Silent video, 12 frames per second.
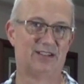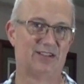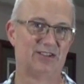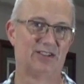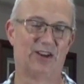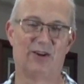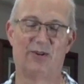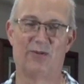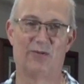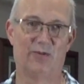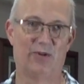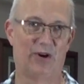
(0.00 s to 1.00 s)

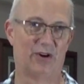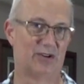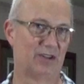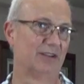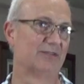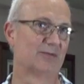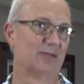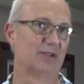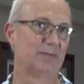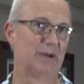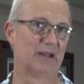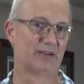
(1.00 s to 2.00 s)
So are gloves
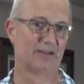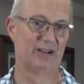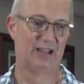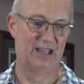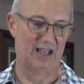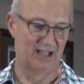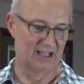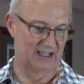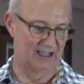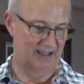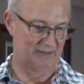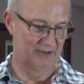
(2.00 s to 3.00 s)
really better?
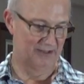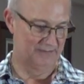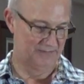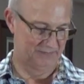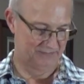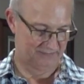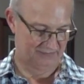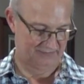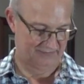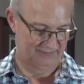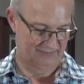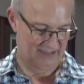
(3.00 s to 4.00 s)
I
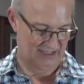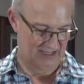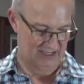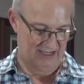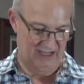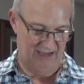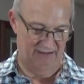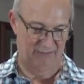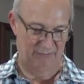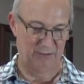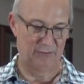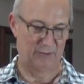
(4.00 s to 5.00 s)
have a
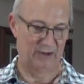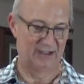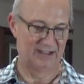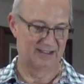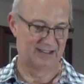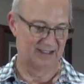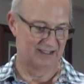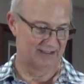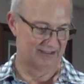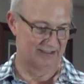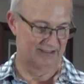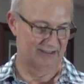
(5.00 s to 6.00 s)
few friends that
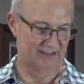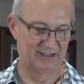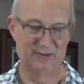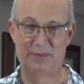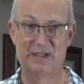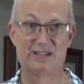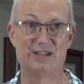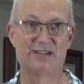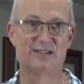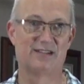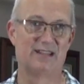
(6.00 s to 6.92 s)
in the business,